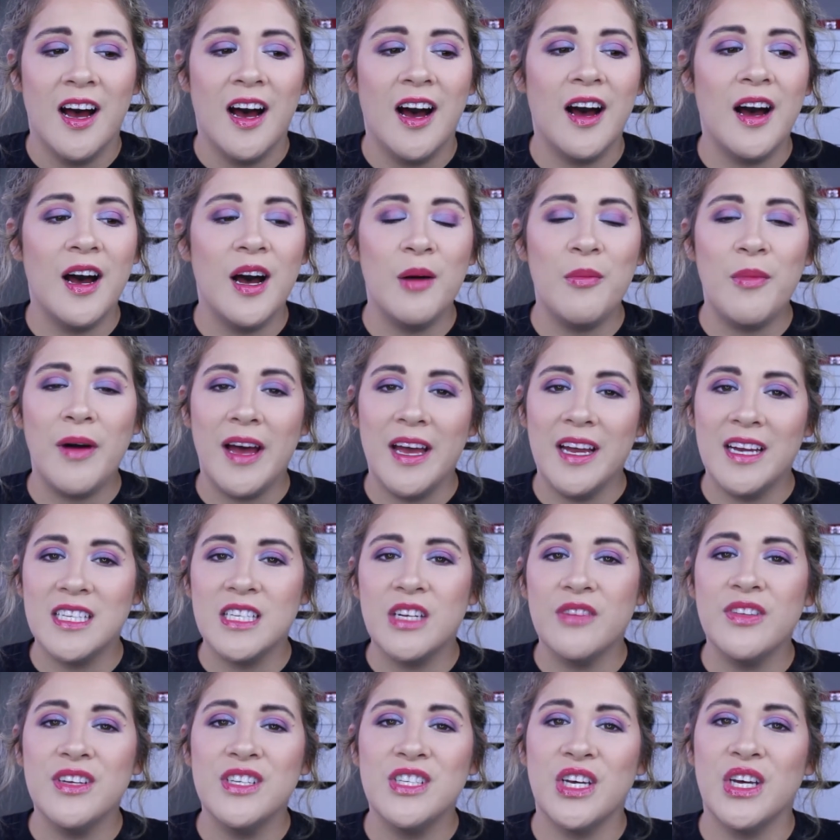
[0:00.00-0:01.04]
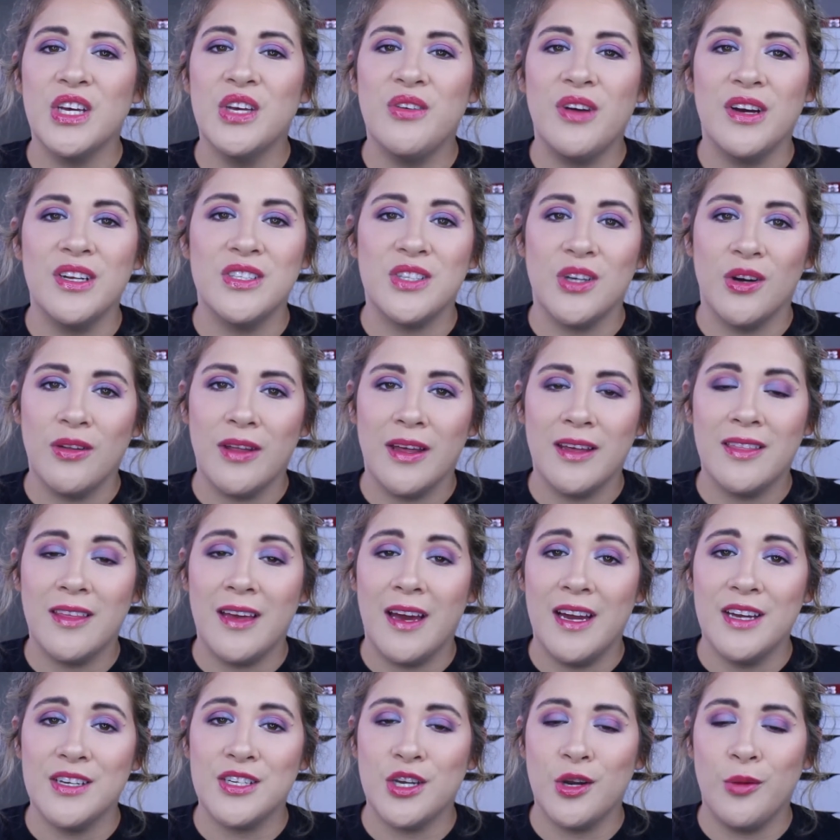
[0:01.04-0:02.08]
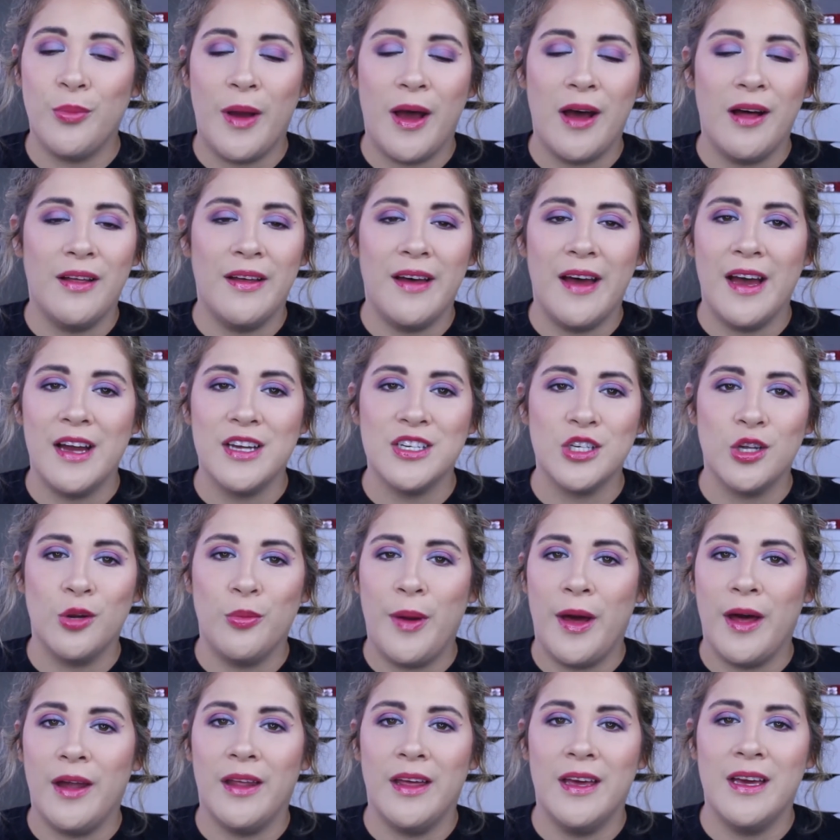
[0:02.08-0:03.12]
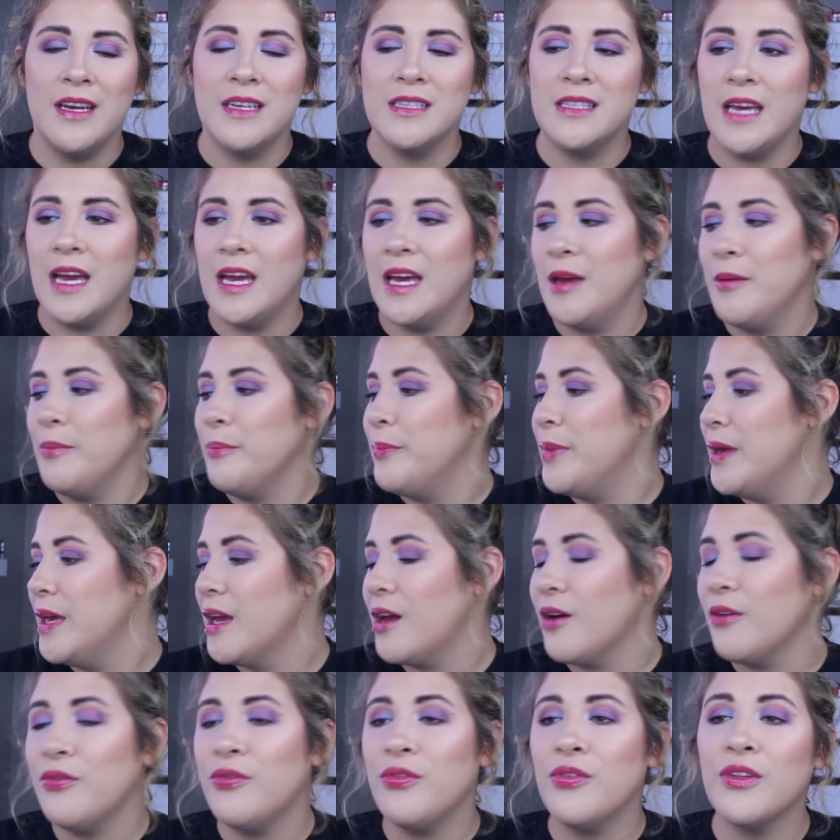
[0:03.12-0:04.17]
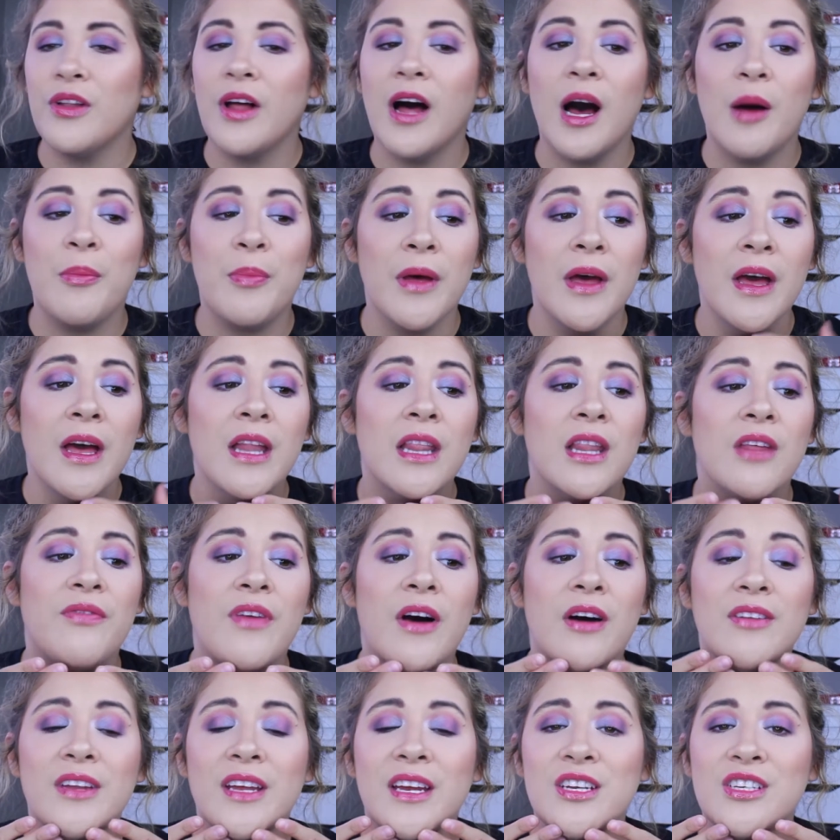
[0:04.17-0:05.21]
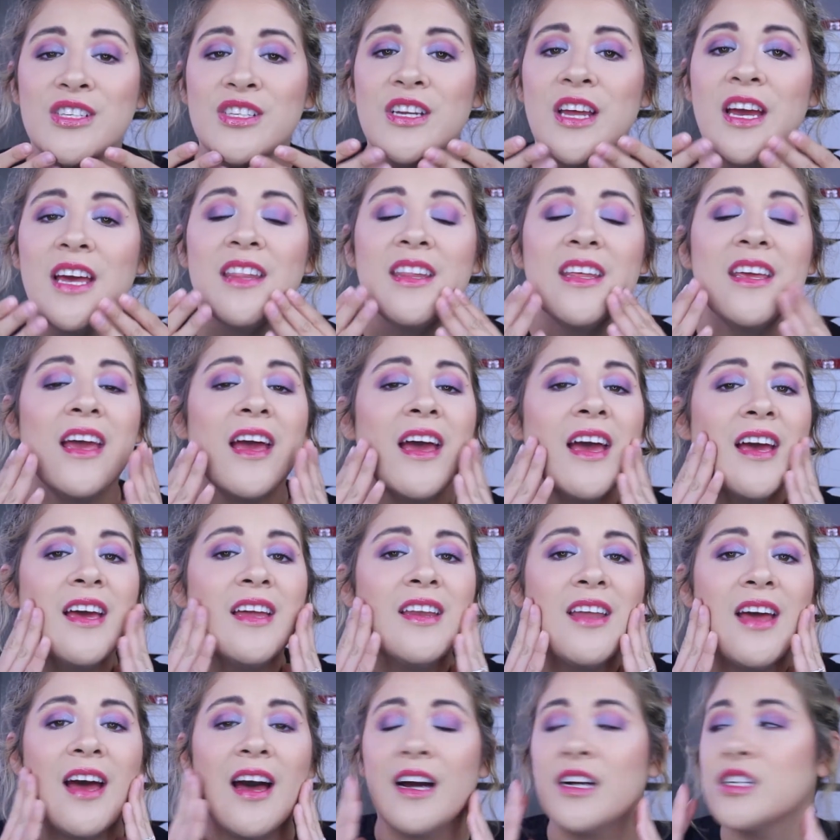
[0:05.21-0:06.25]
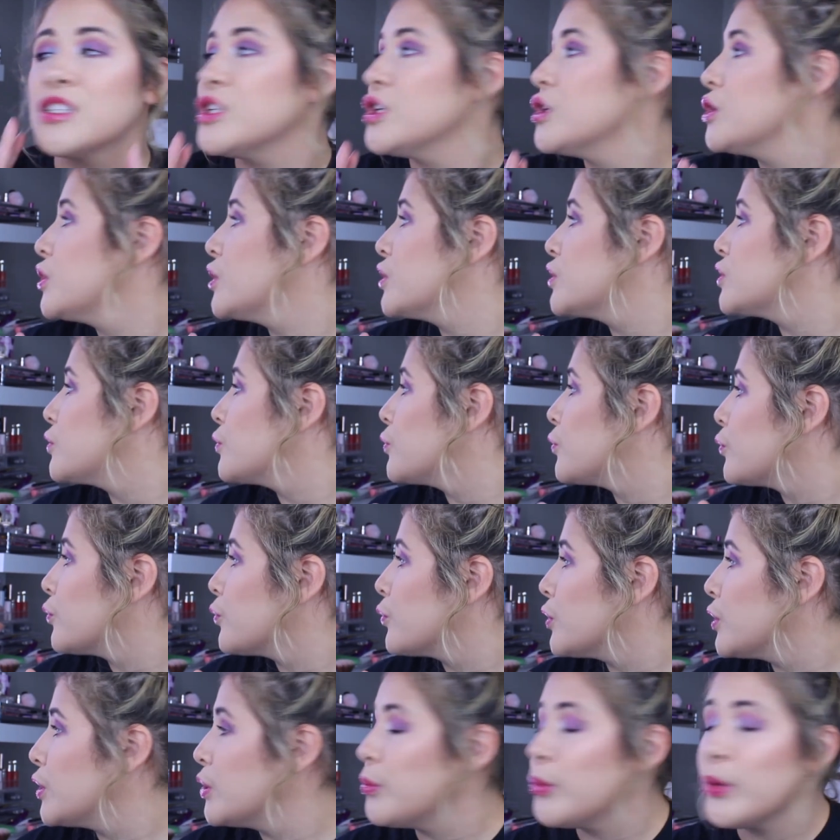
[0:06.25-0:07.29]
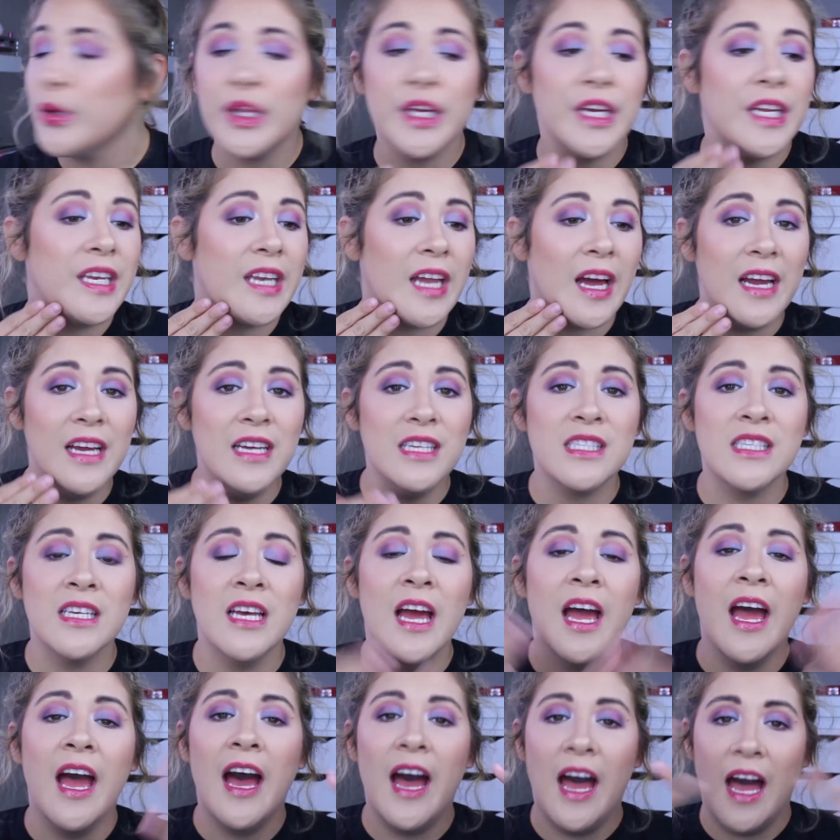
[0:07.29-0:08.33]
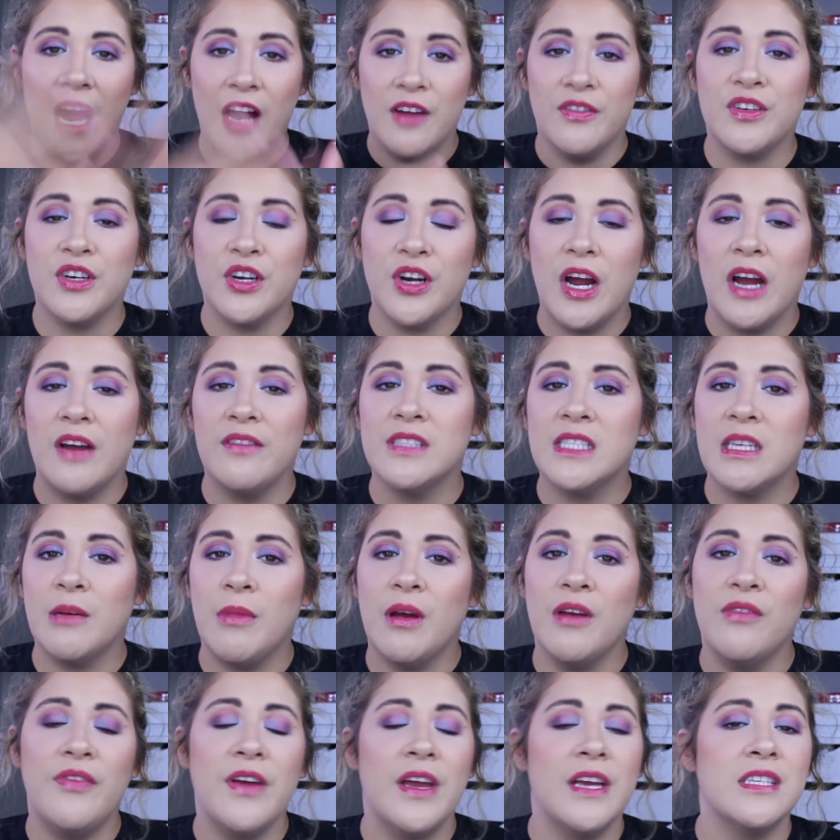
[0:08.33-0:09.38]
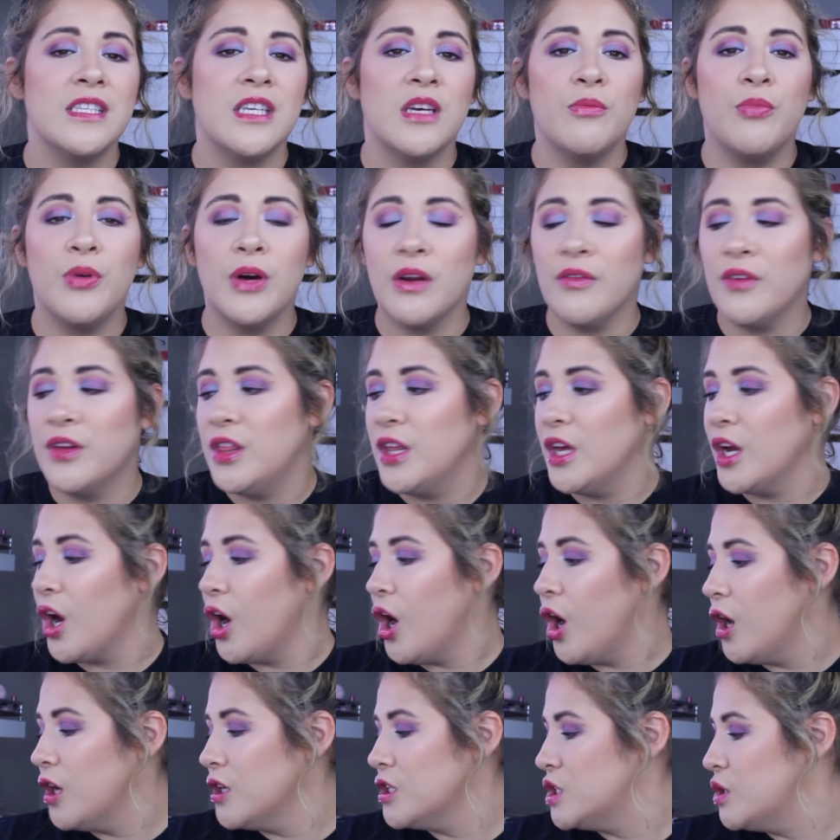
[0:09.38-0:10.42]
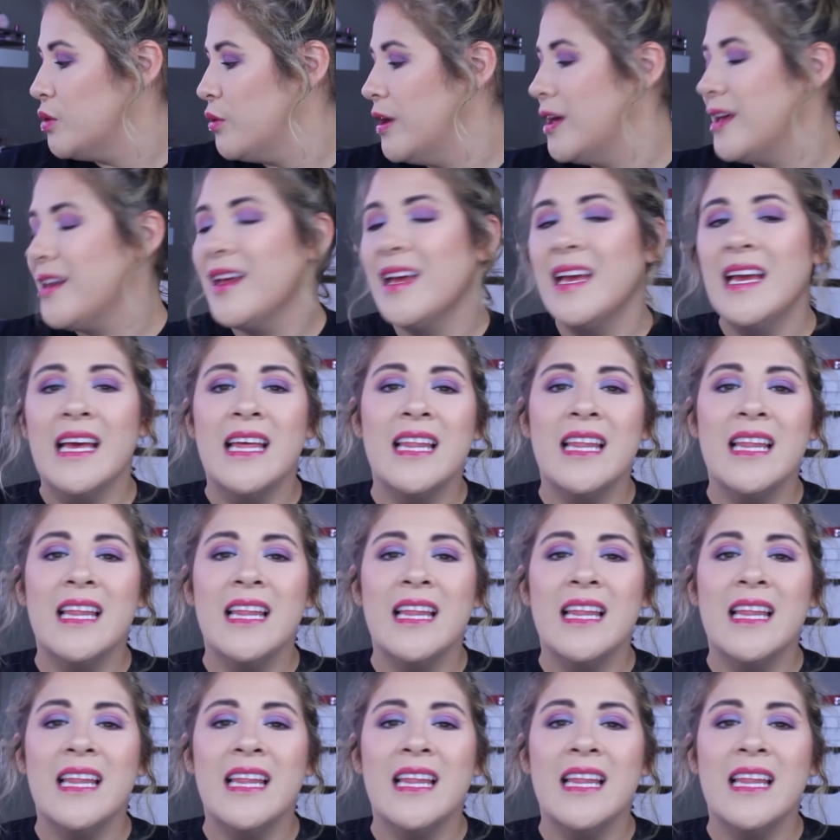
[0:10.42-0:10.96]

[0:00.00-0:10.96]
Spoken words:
I can definitely tell you I don't like the eyeshadow palette. Eyeshadow palette is a big flop. The foundation in the end actually looks really, really nice after I've set my face and put everything onto it.